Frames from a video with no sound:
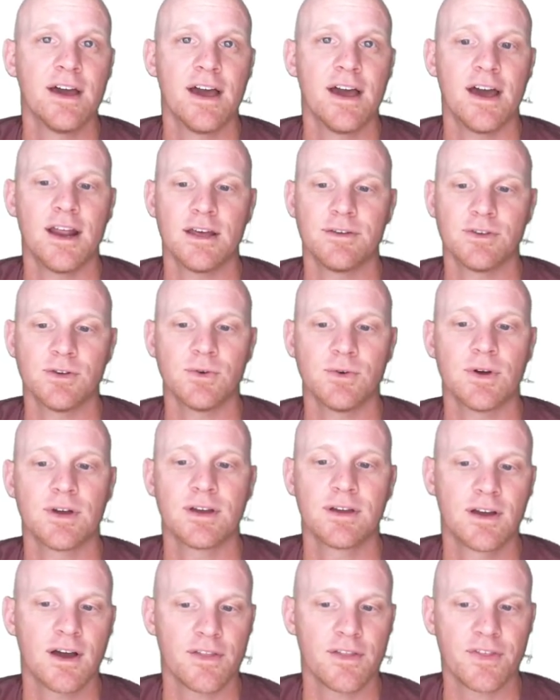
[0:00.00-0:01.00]
And if you
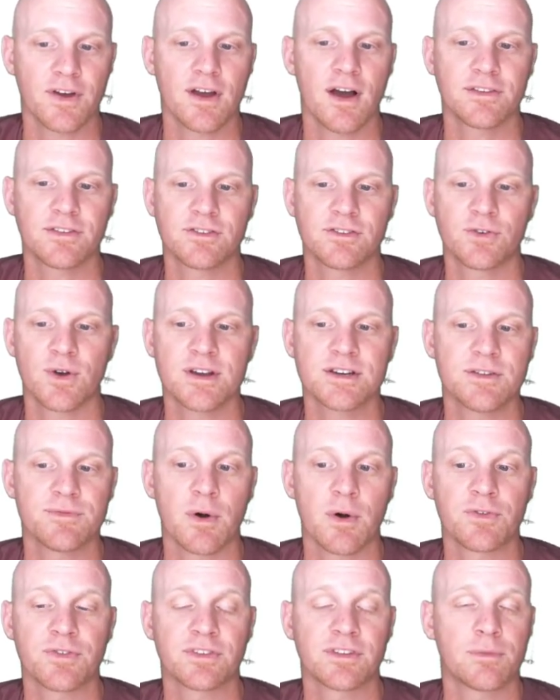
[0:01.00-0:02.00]
cut the concentration of
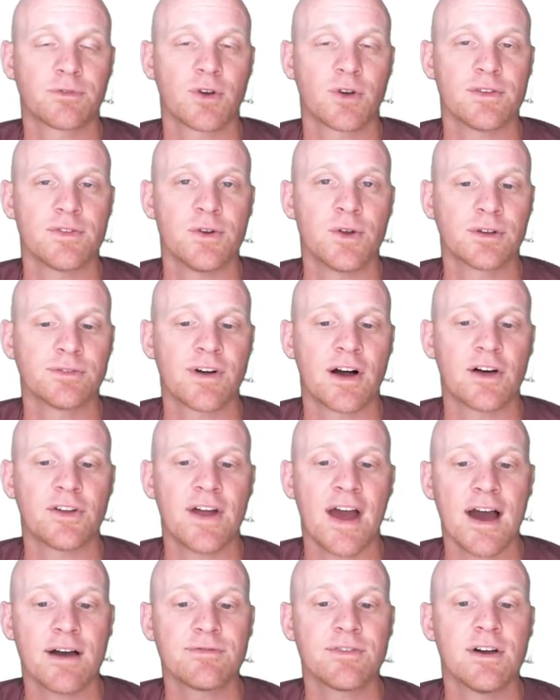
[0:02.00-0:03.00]
both the substrate and the nucleophile in
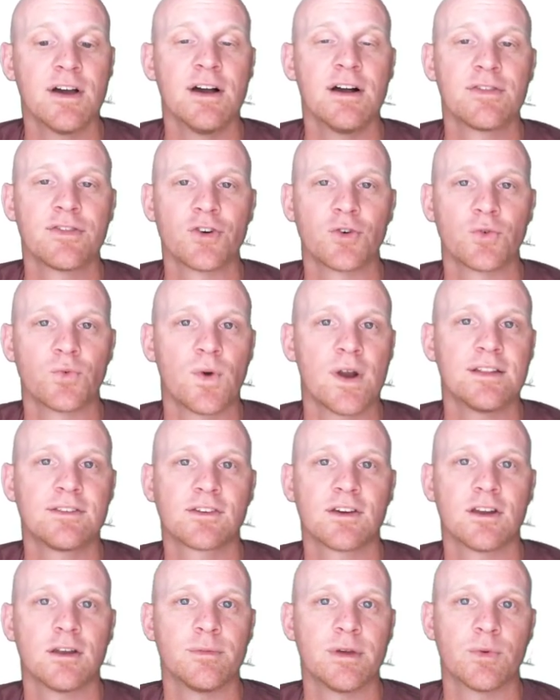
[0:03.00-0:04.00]
half, the rate's
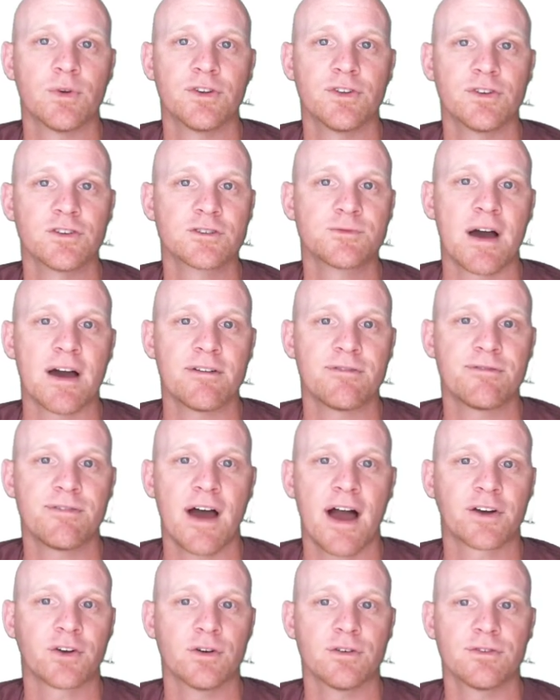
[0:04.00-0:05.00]
going to be reduced by a
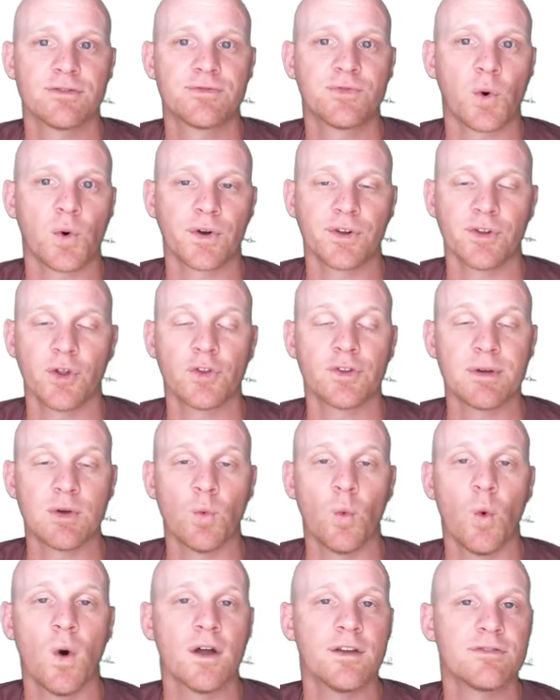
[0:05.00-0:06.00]
factor of four. It'll only be
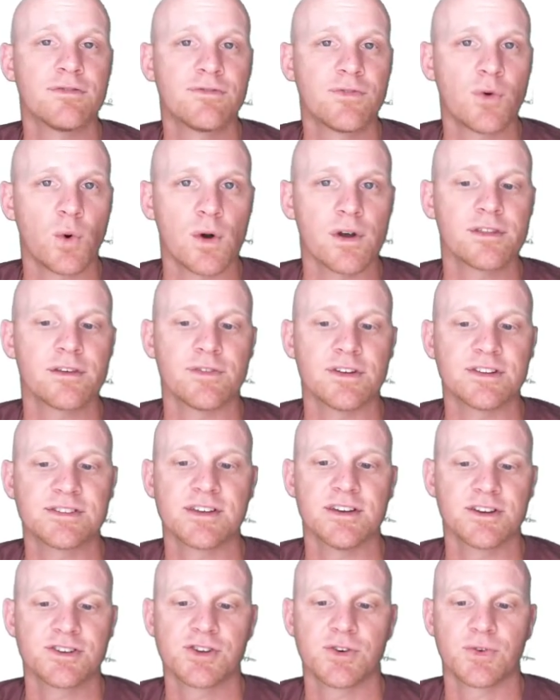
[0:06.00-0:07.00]
one-fourth of its
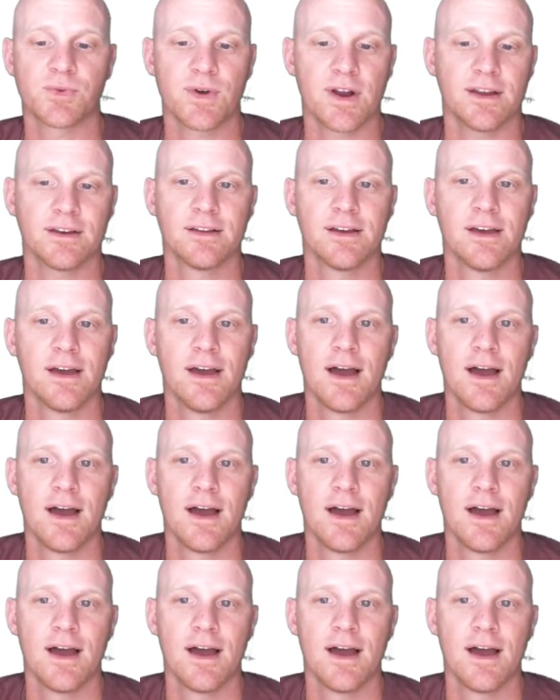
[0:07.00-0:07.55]
initial rate.